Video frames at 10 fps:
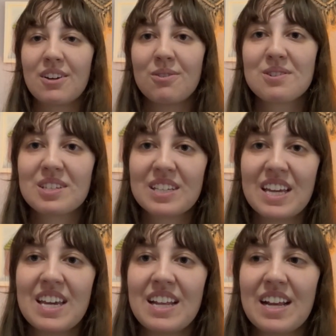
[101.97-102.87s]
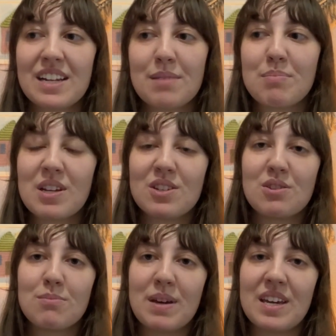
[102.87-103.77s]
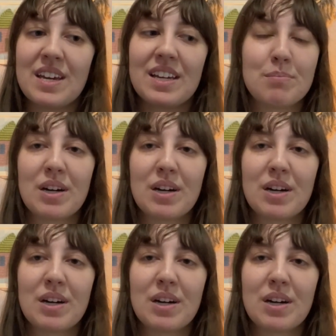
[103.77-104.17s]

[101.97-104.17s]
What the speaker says: Of course, it ended up being too big,